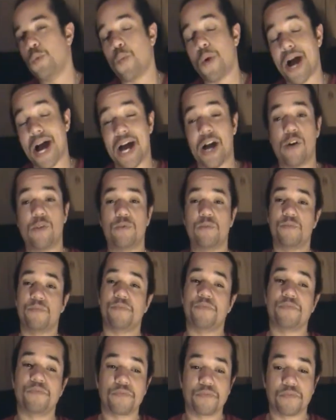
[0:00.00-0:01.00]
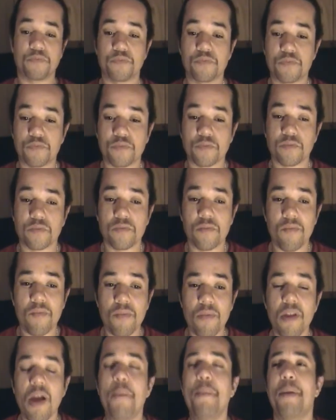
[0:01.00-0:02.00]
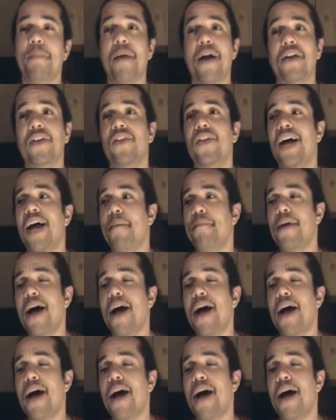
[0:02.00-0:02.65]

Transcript: Wow. I mean, I'm not going to lie,